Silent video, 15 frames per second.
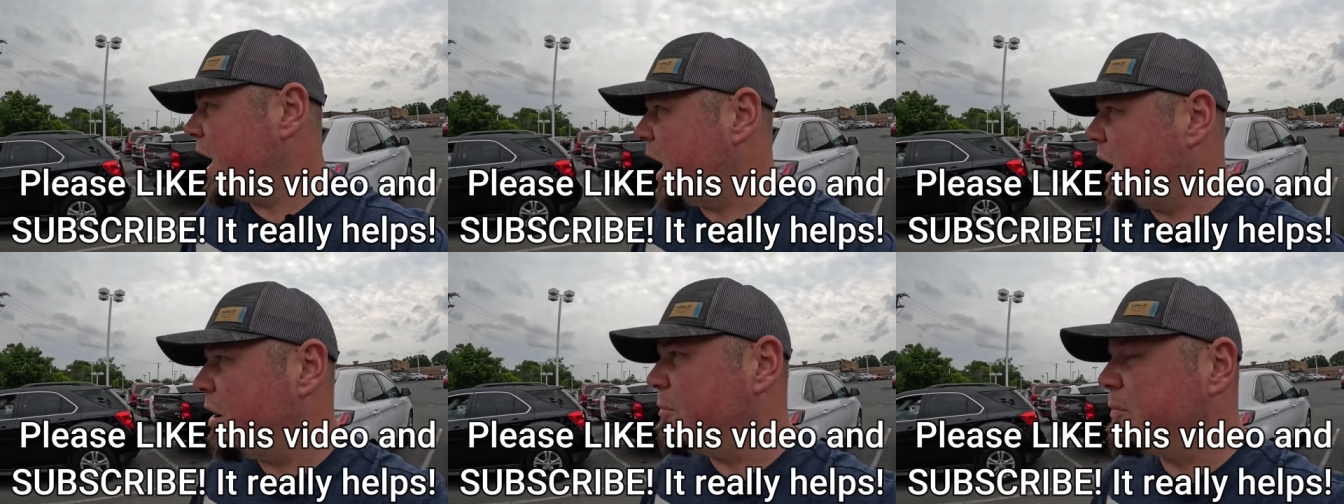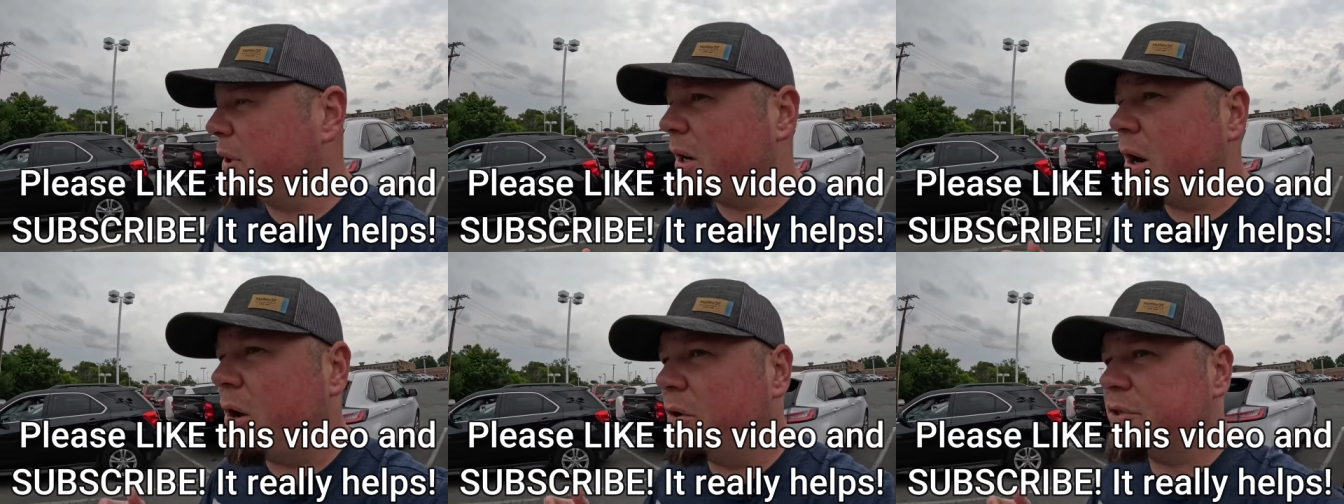Um,
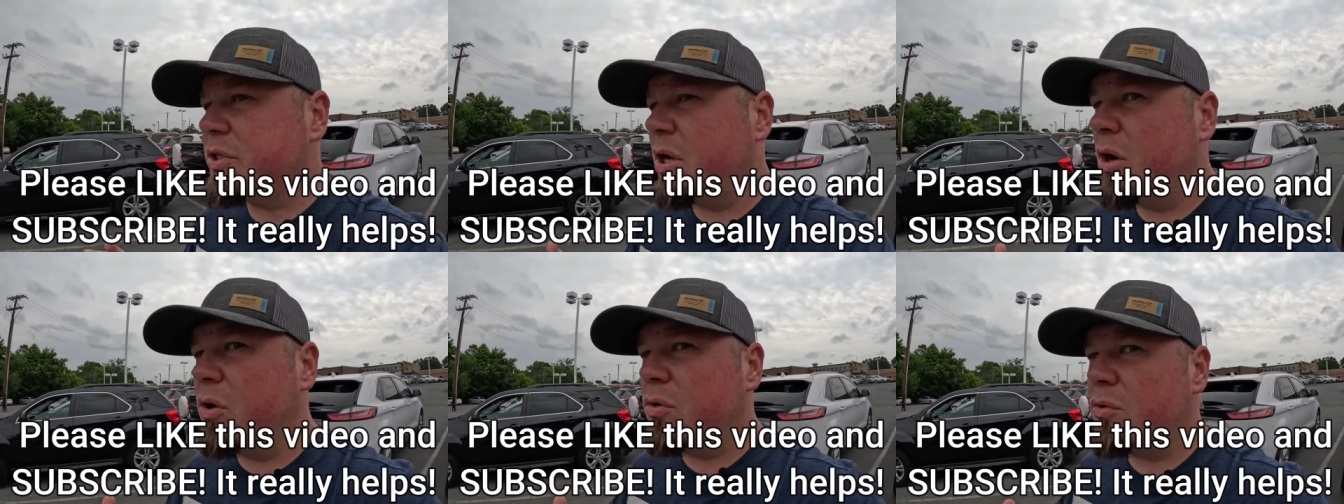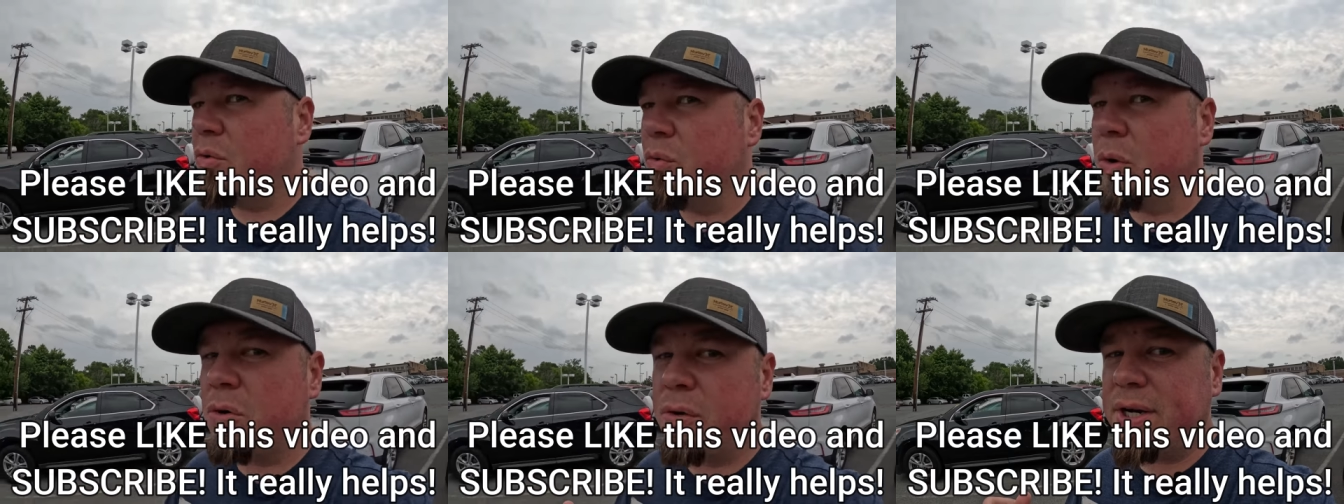but also,
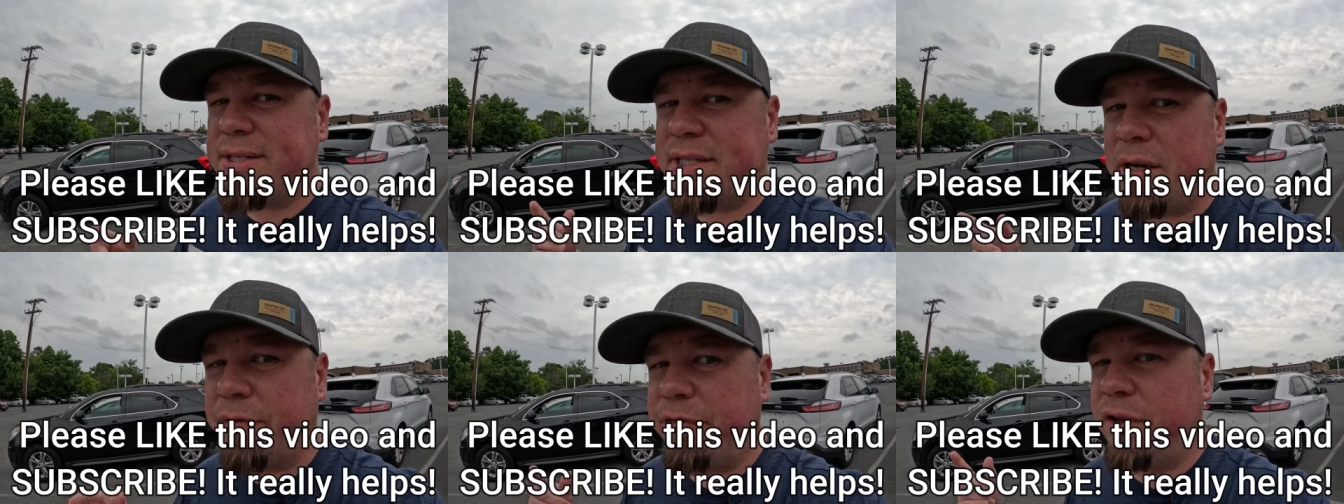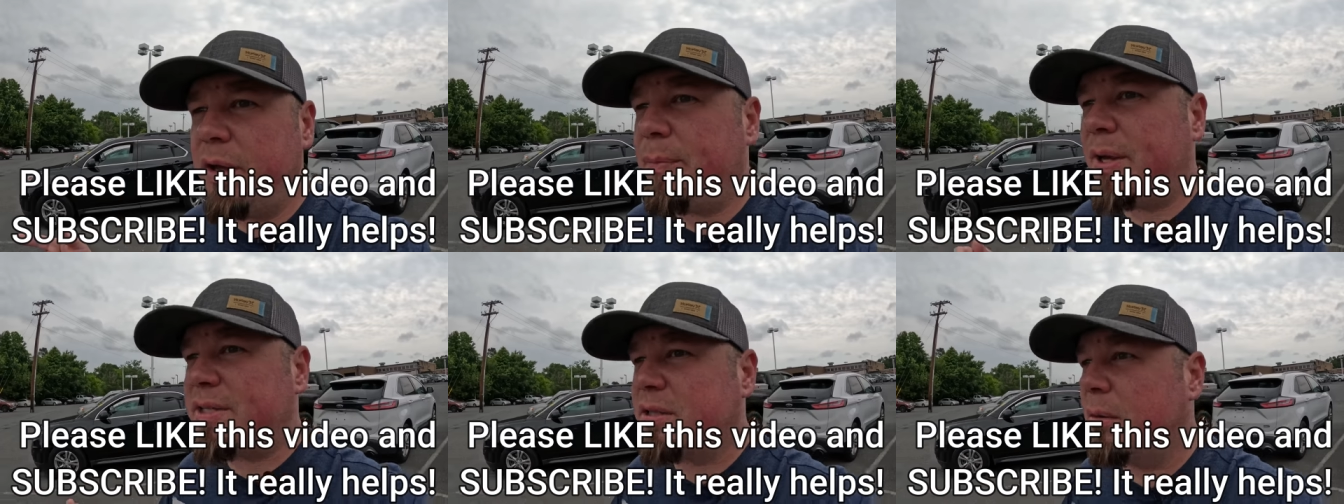we're going to see a
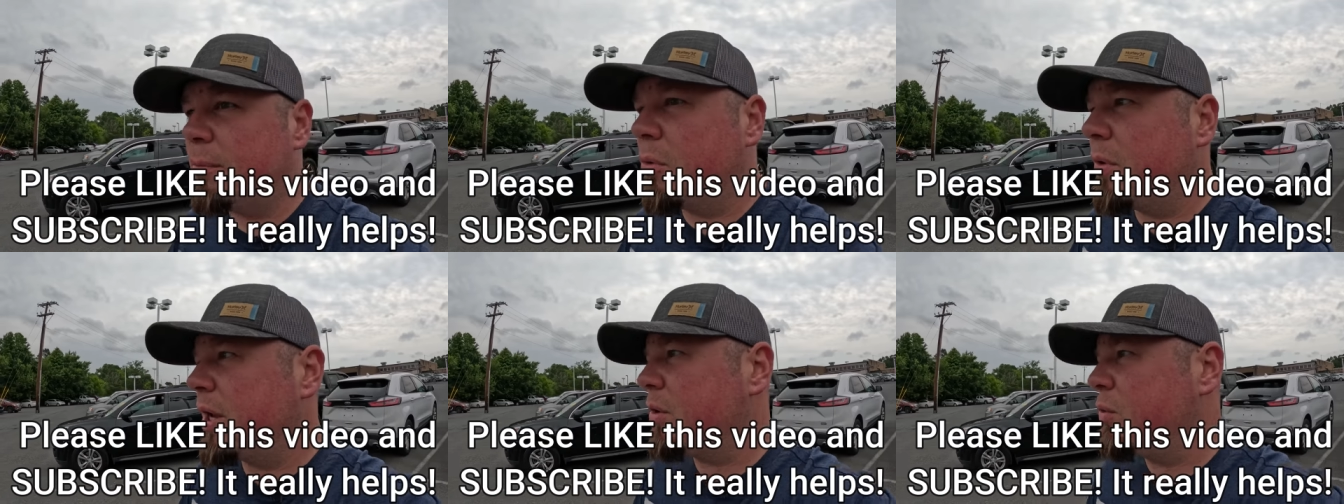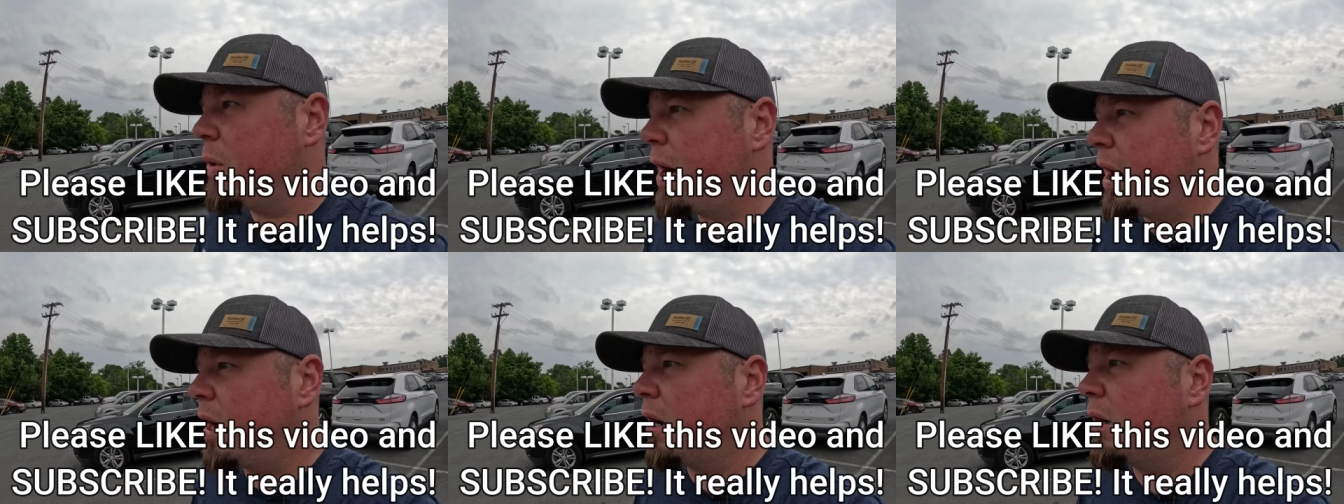flip at some point
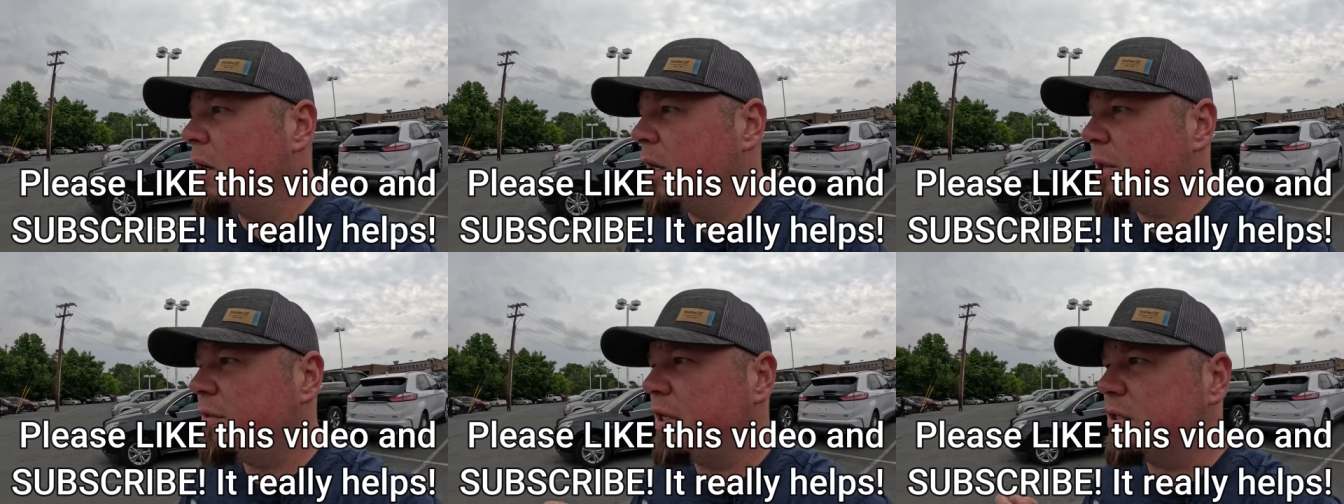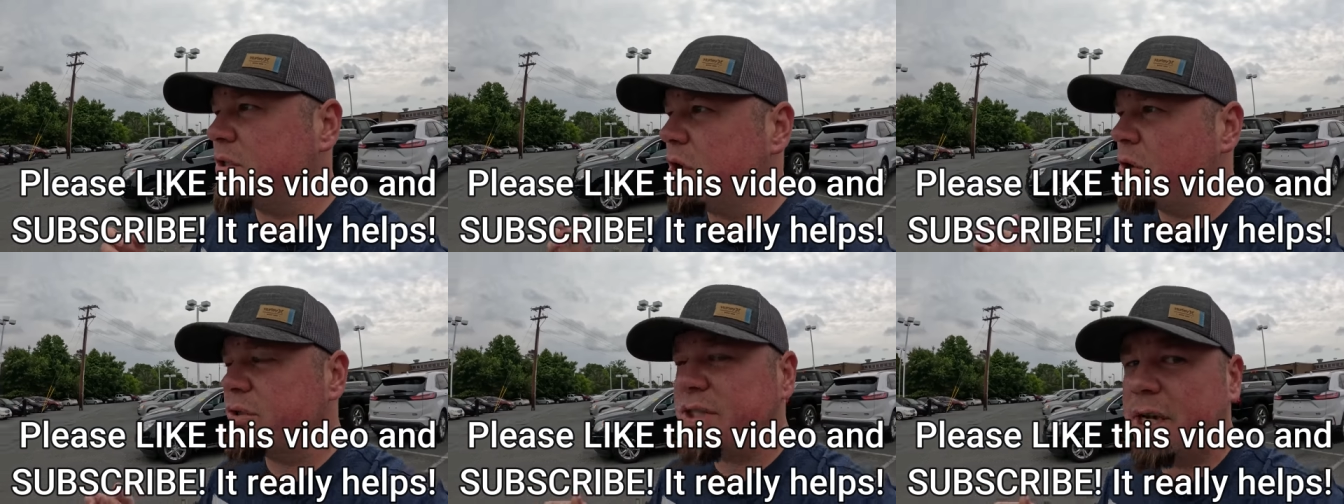where these
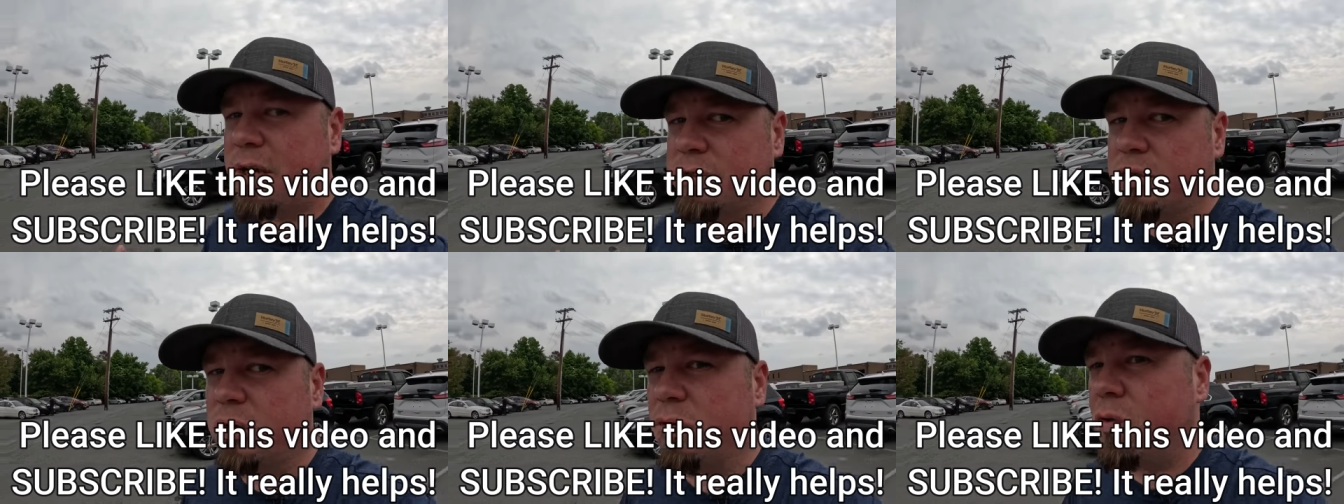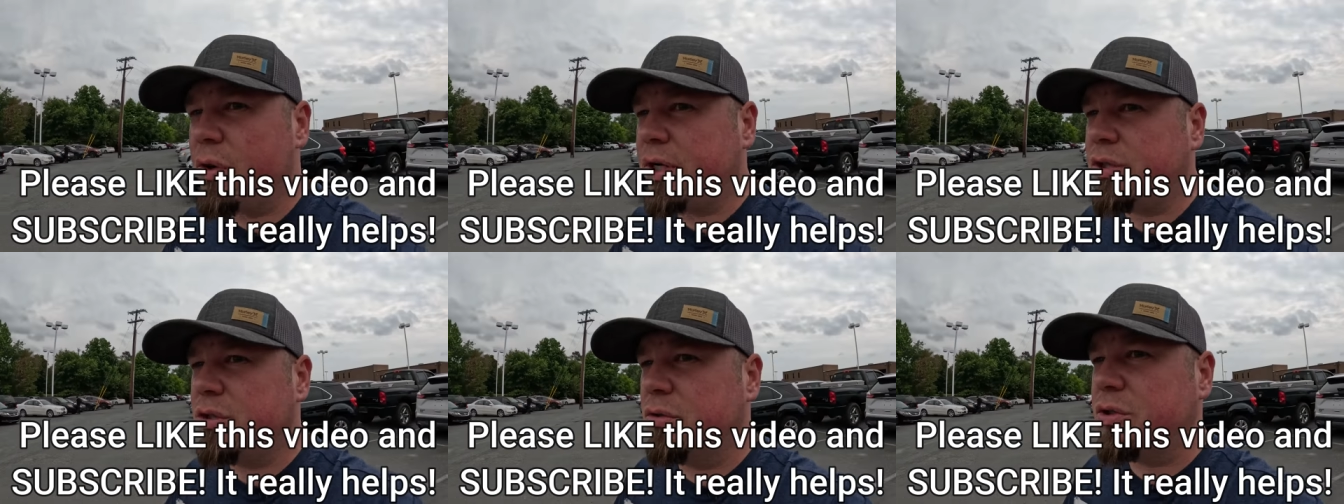no sales are
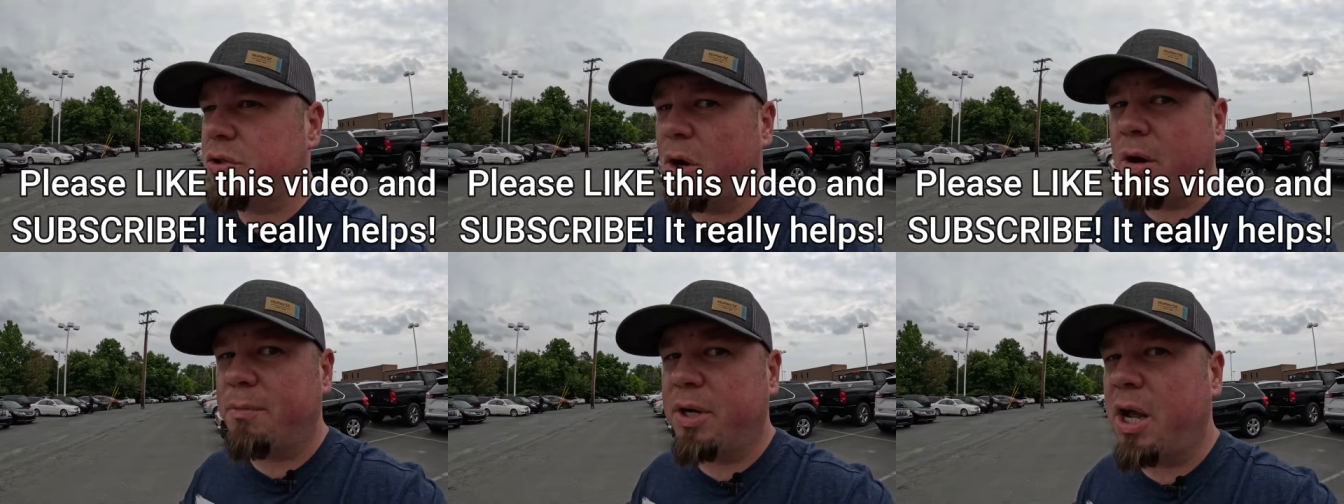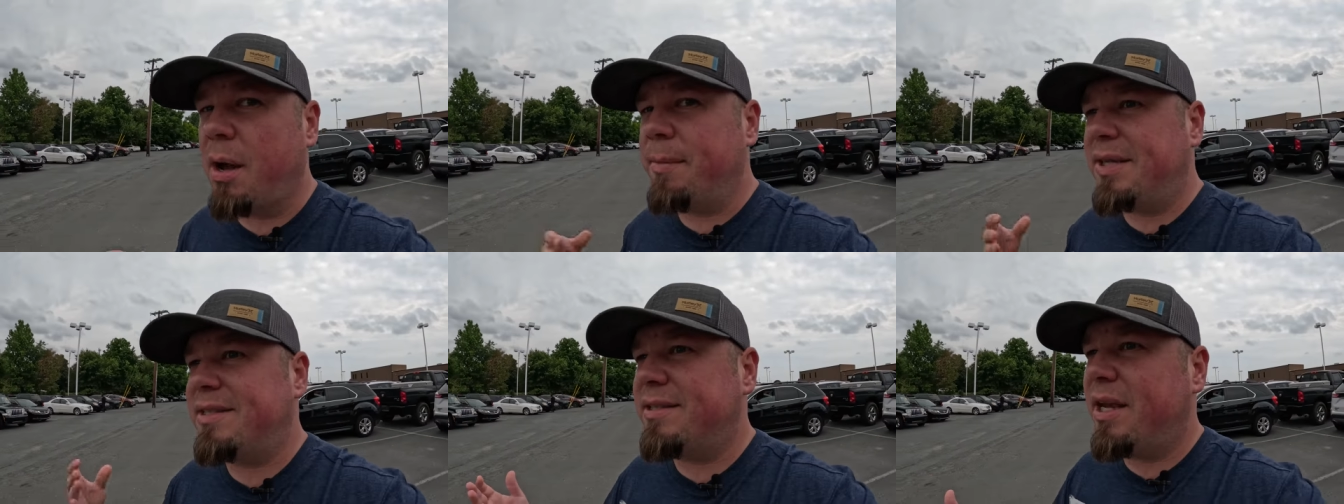going to start
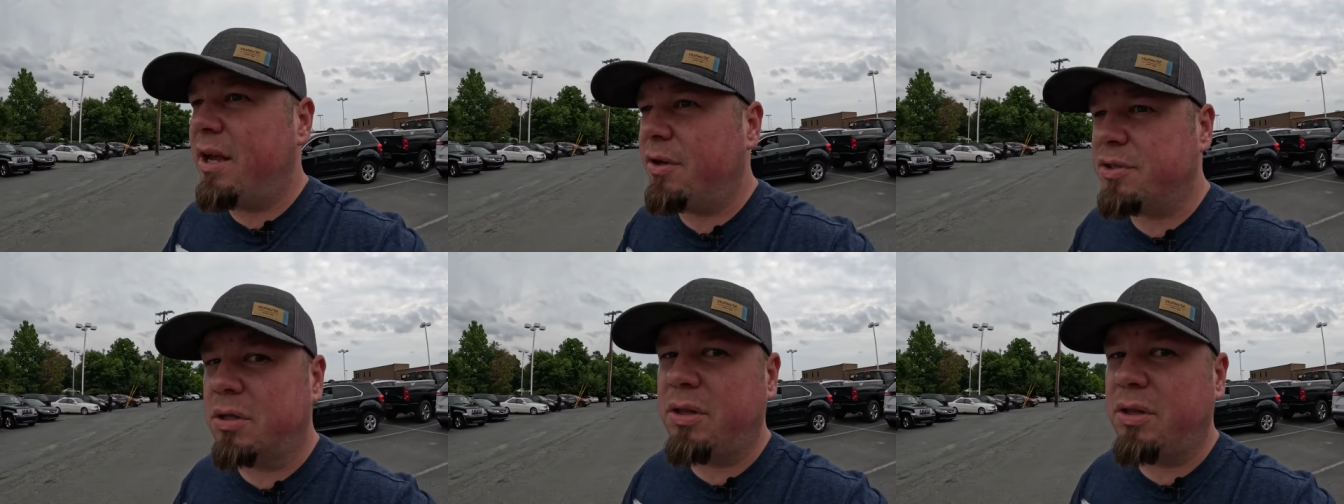becoming sales.